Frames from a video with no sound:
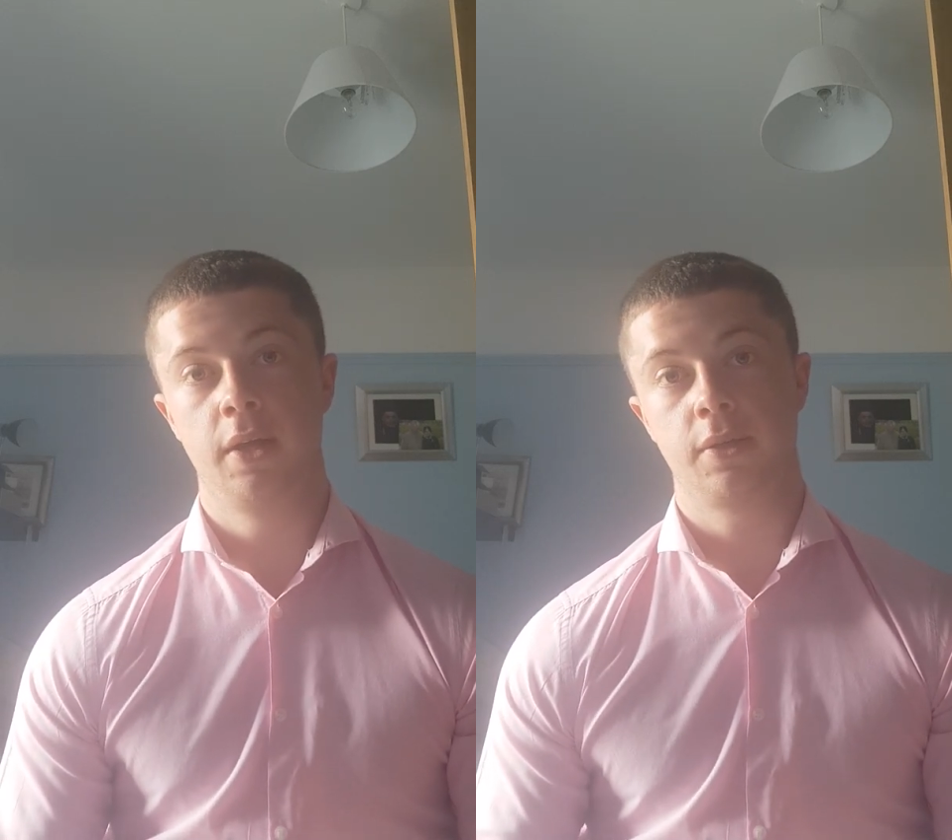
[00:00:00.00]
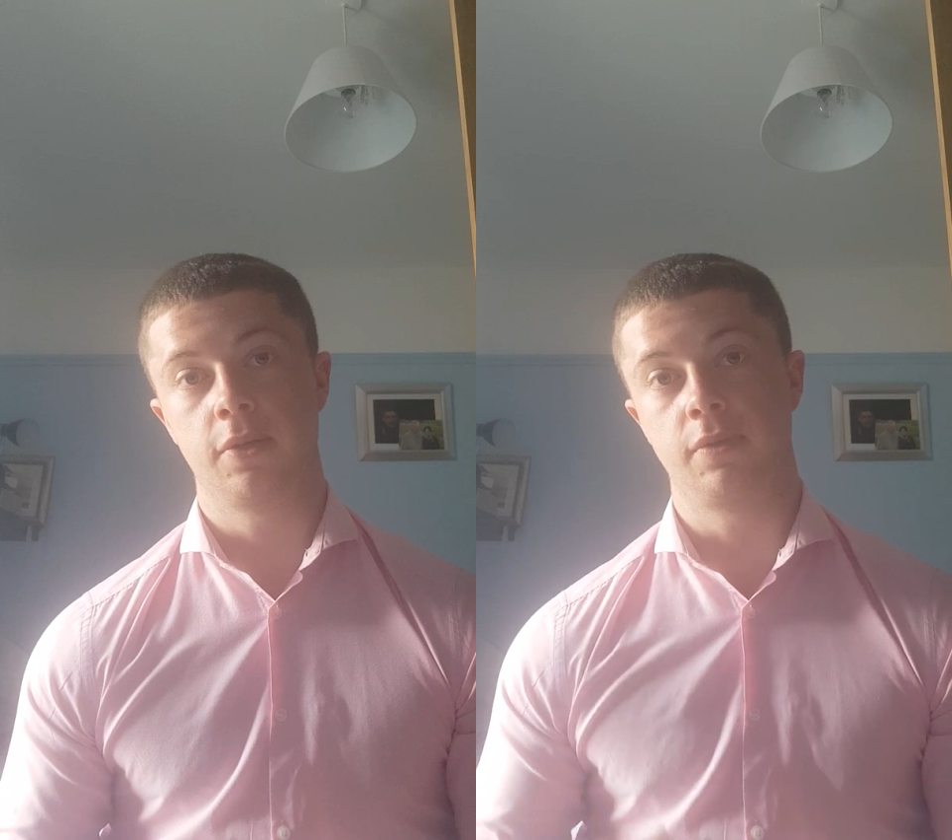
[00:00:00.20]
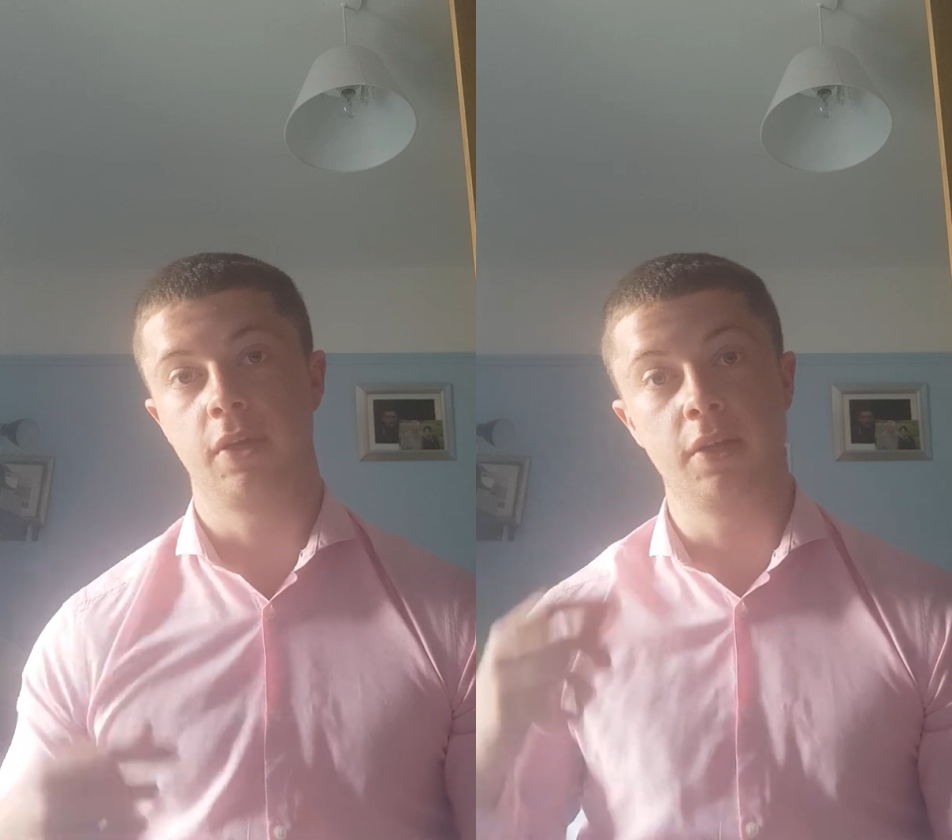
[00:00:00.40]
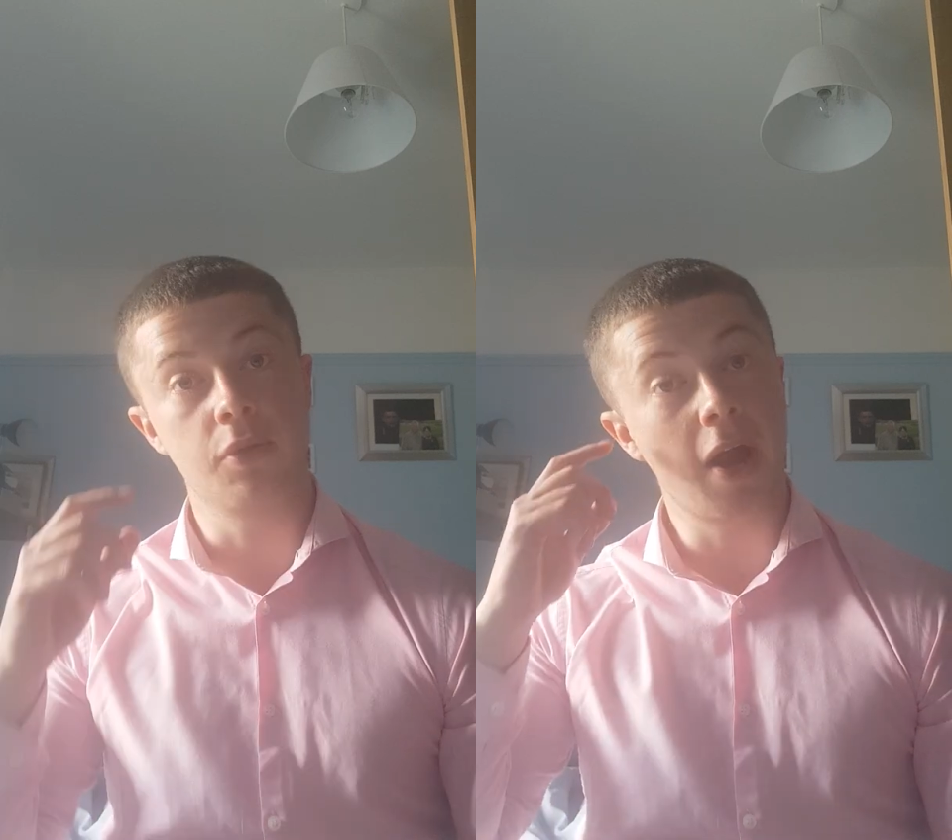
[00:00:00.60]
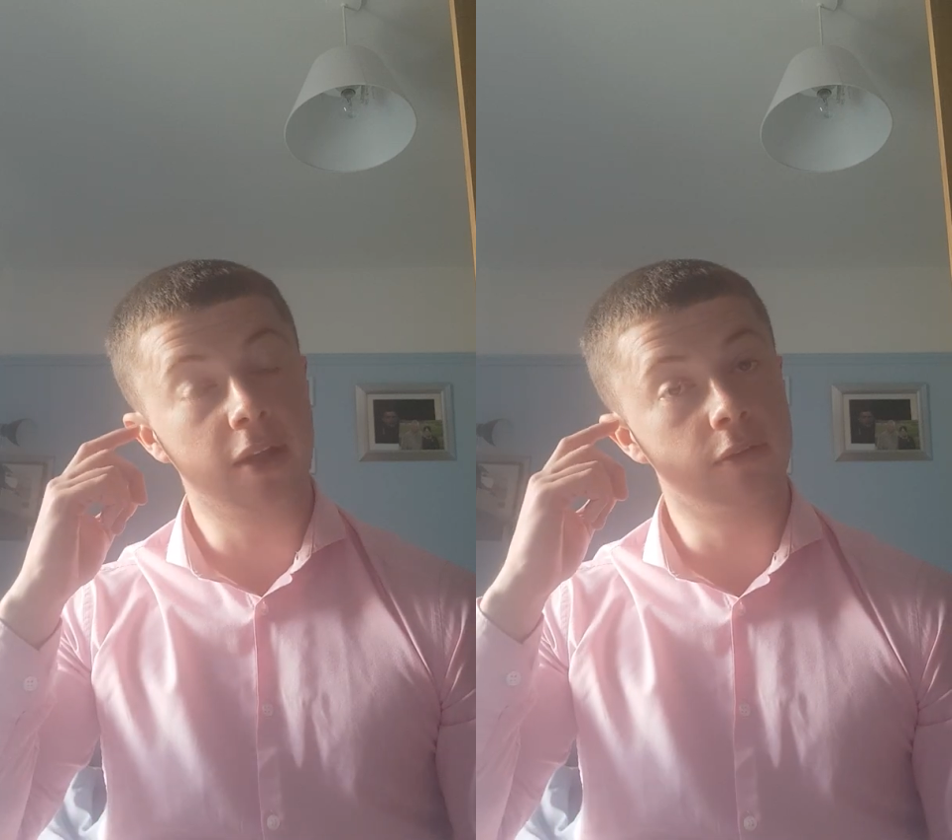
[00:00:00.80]
in terms of an
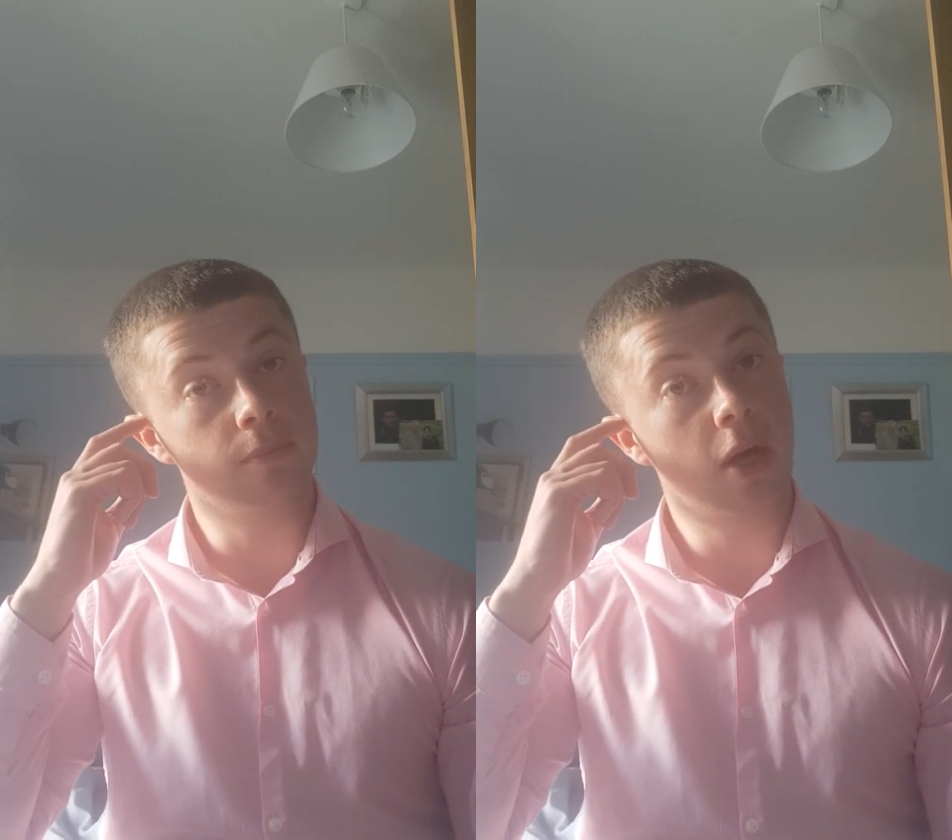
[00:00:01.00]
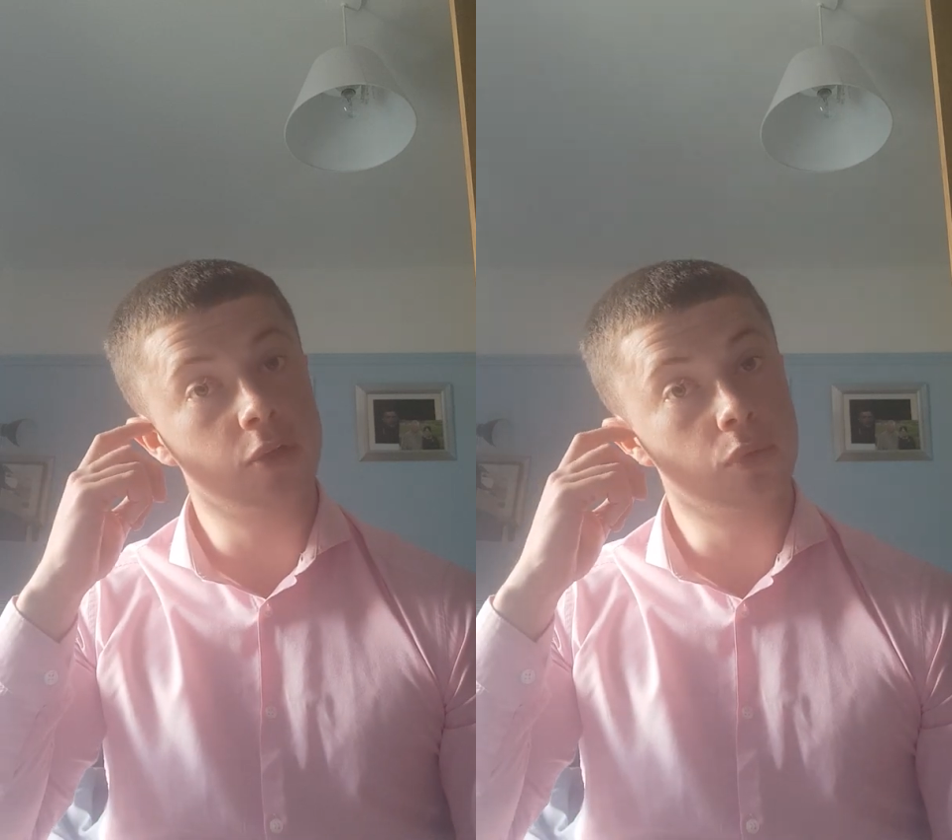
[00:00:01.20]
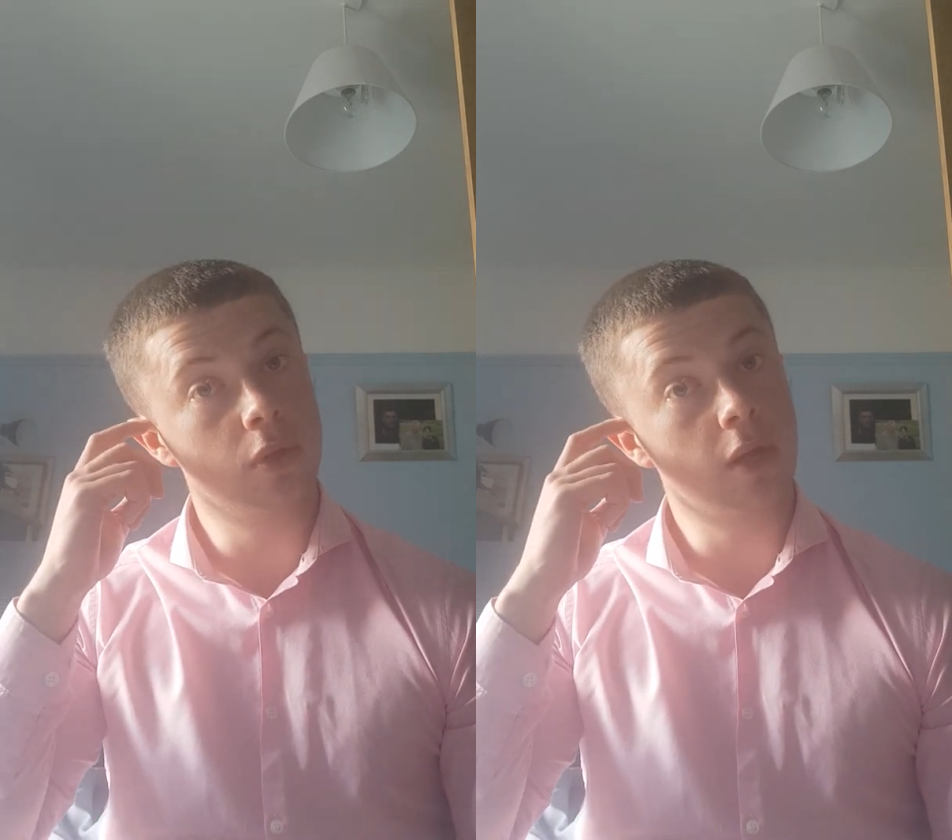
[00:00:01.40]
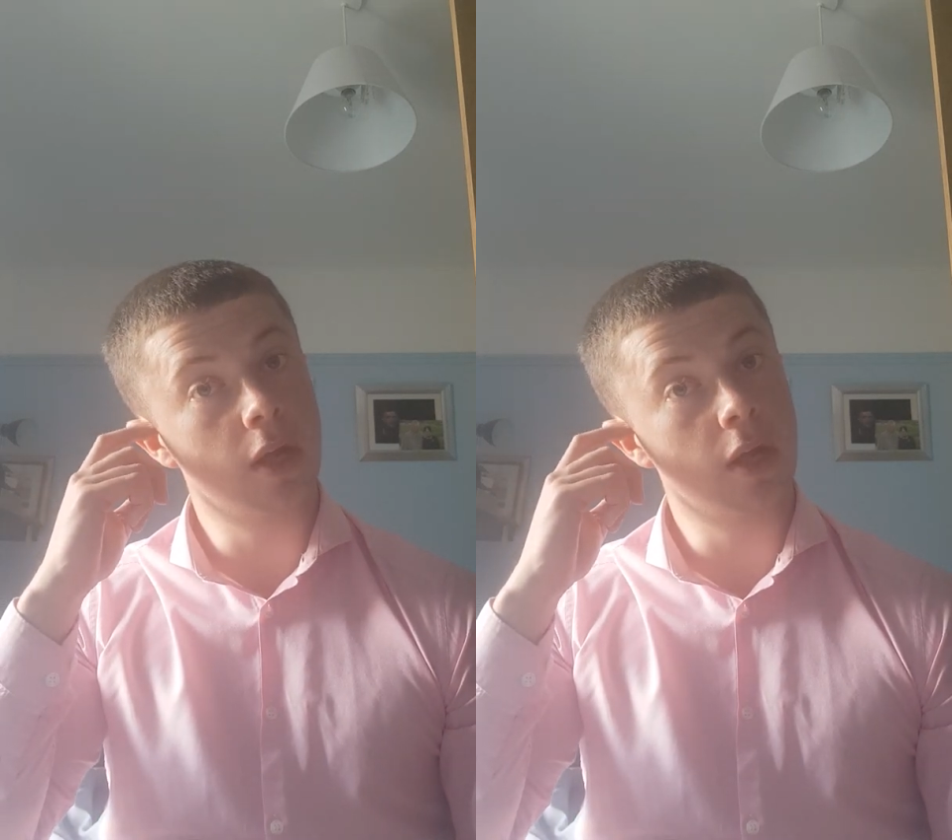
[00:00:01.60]
interactive module,